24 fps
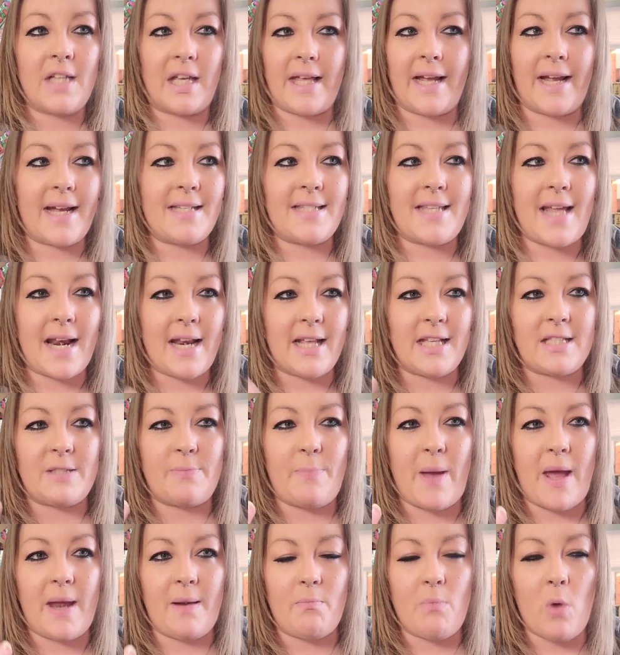like I said, it's
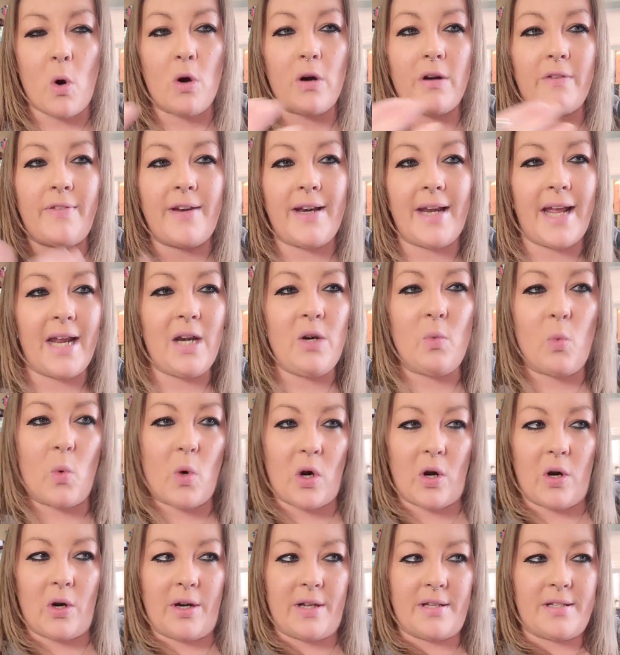been more of an
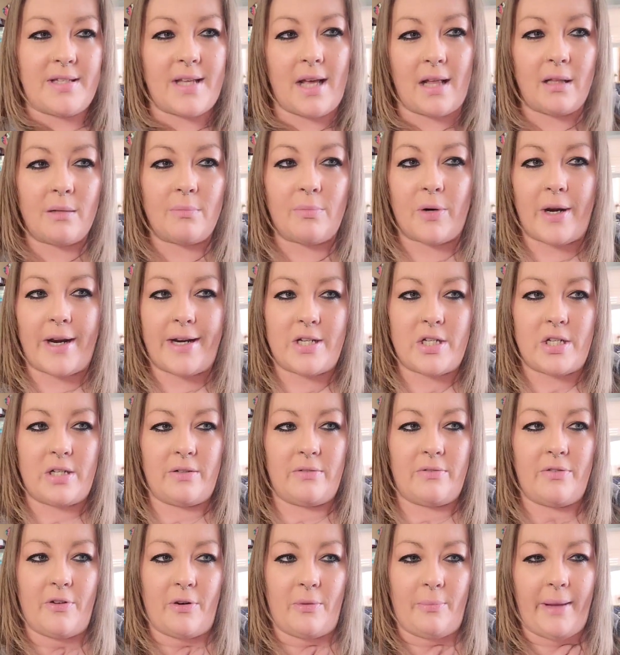inward
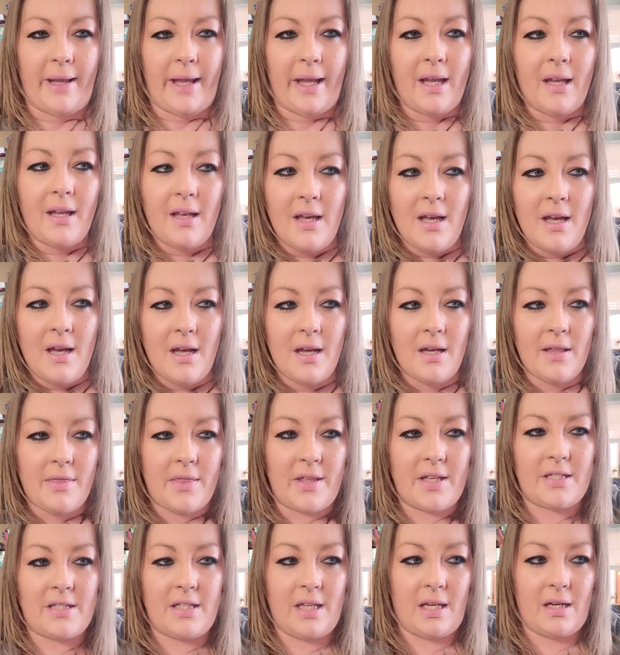celebration for me
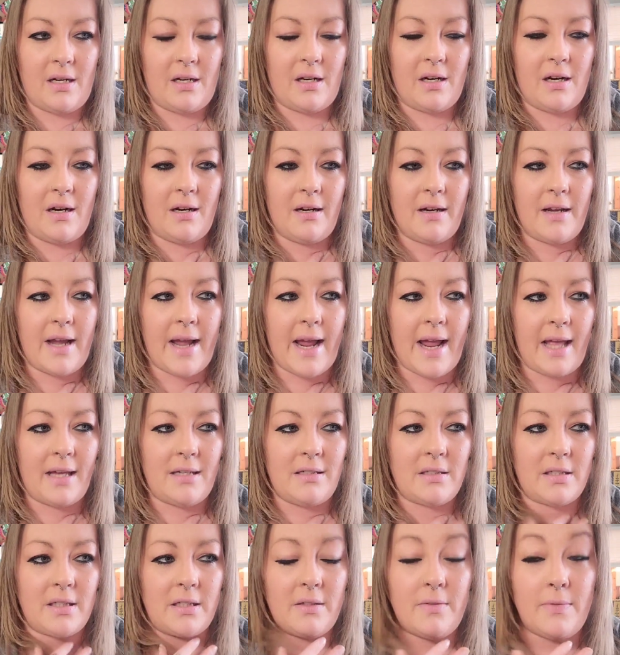this year.
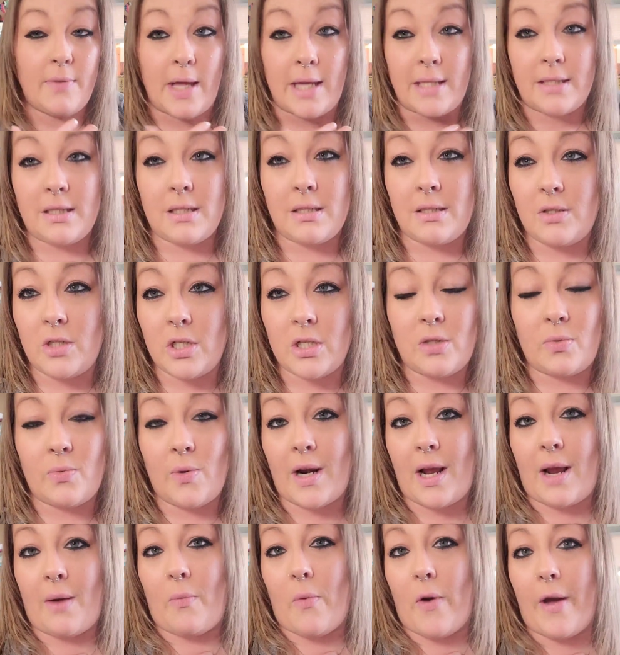And that's just
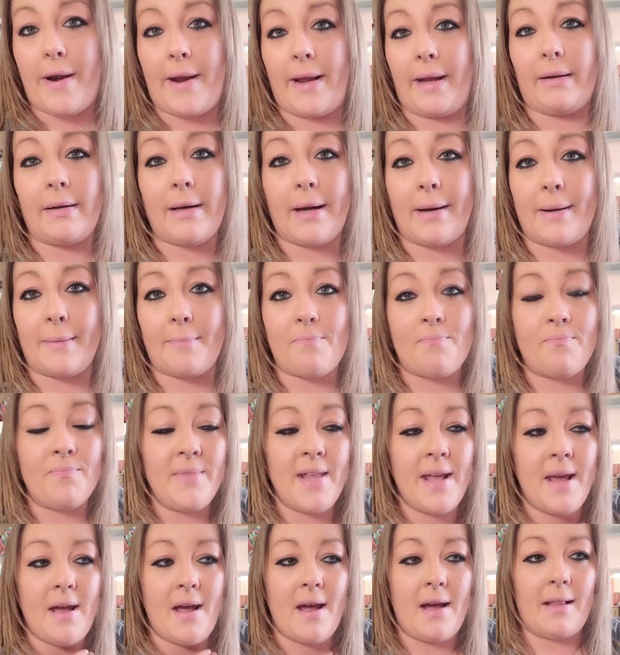what I wanted. Um,
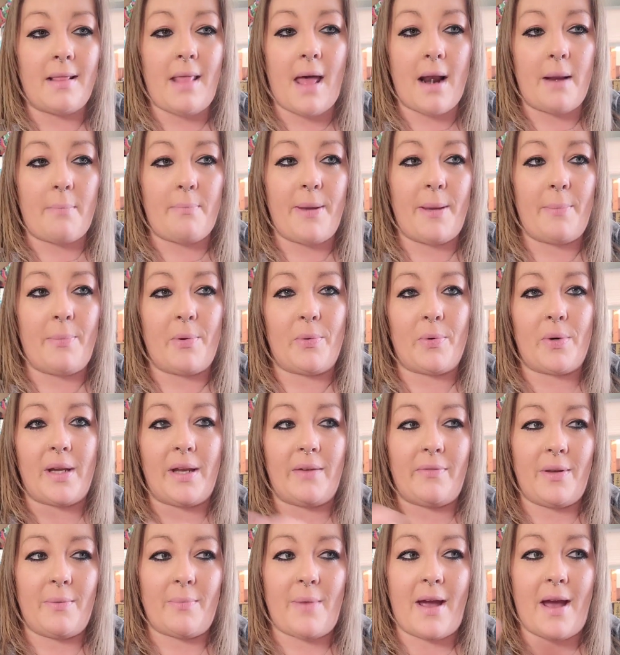a lot of people were
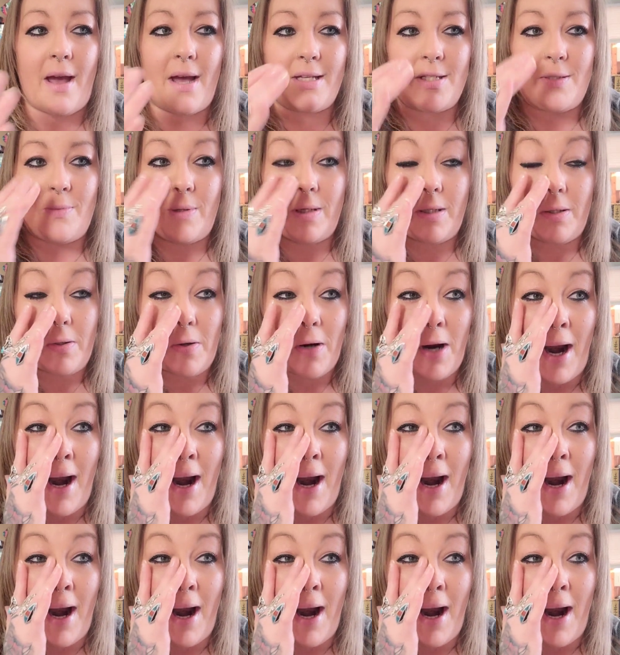giving my husband